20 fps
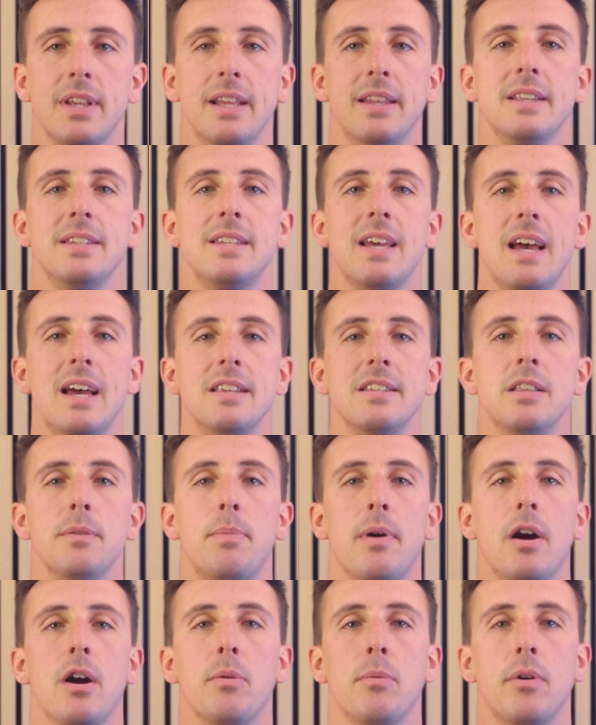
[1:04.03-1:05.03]
the Tesla
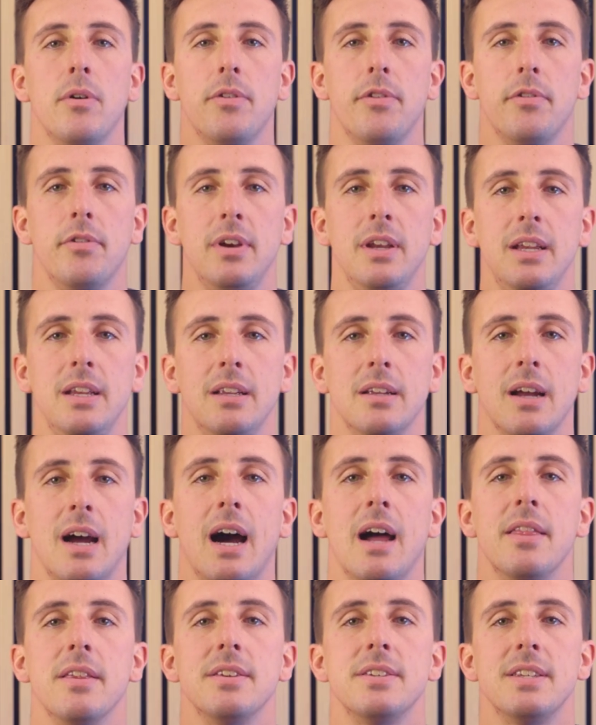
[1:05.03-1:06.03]
Powerwall 3 and
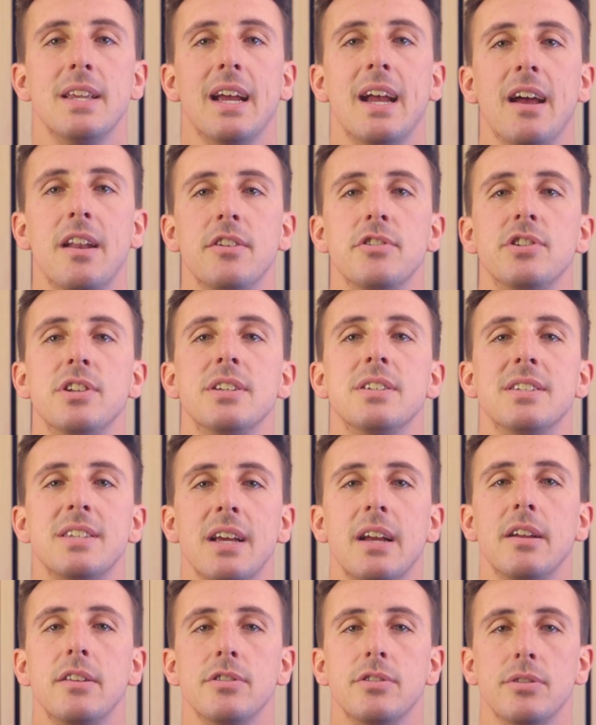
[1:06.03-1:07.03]
the SIG Energy SIG
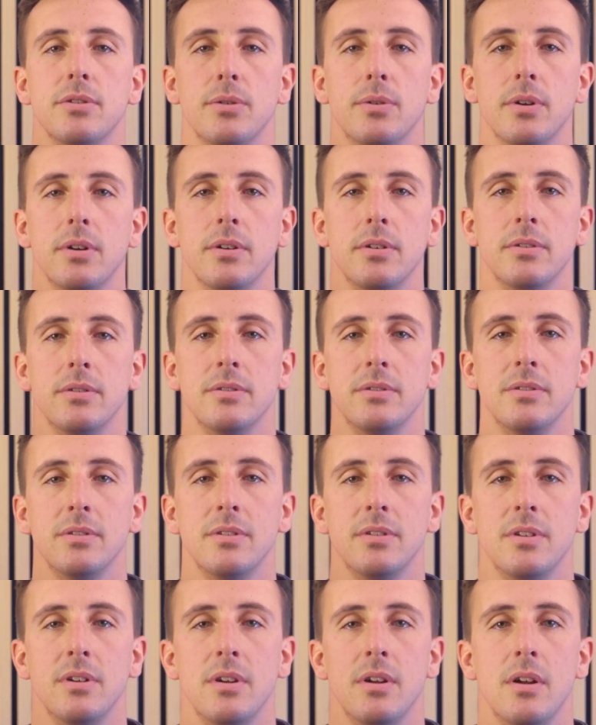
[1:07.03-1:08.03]
Installer.
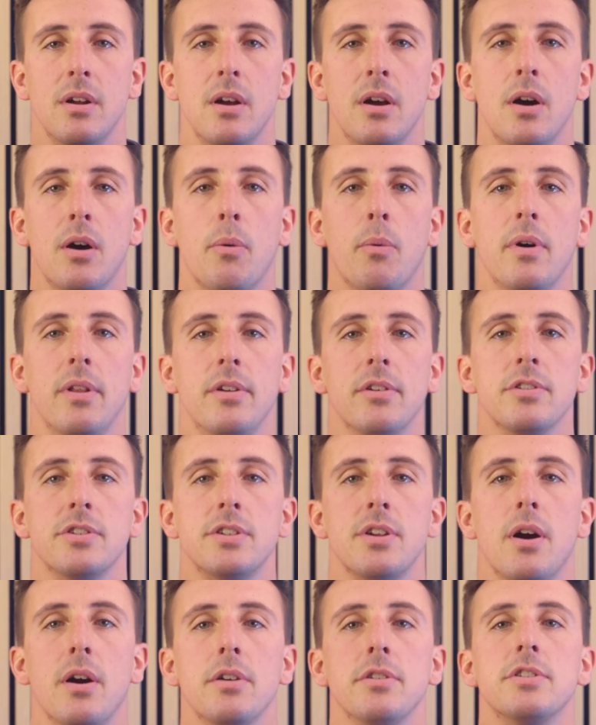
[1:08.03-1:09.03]
Whether you're
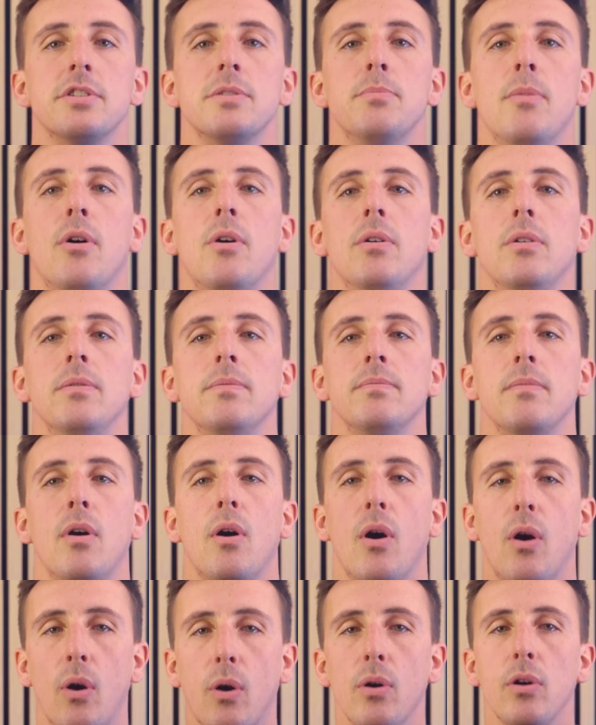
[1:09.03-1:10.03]
starting small
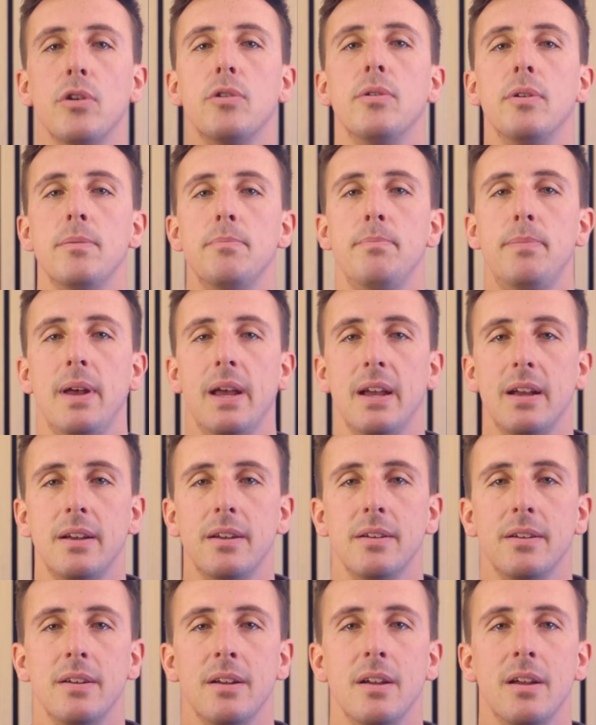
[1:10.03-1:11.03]
or going big,
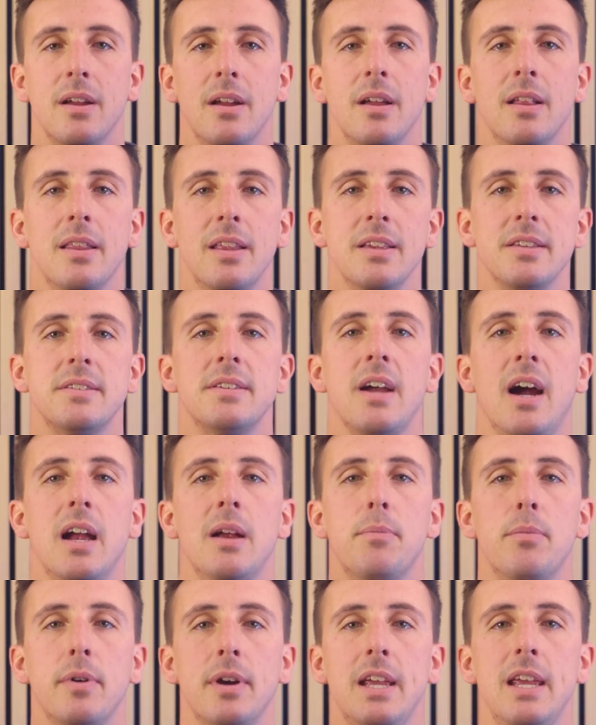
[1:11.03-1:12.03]
this guide
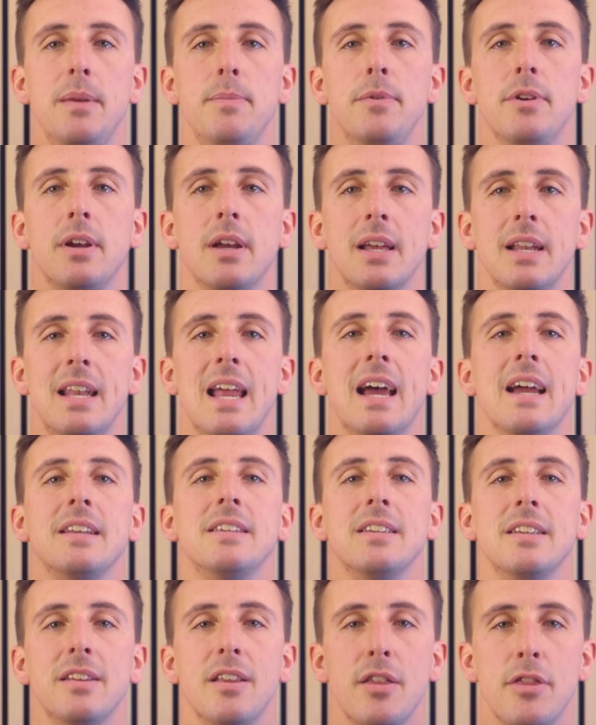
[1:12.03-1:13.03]
will keep you
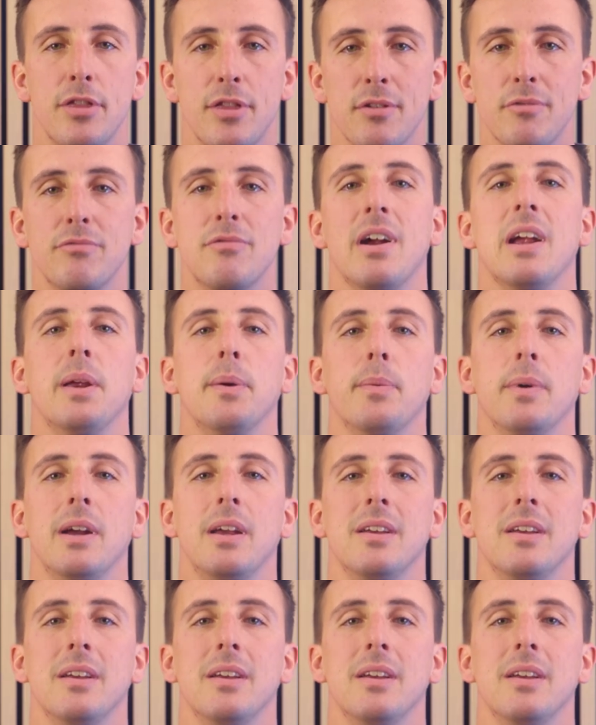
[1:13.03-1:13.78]
connected the right way.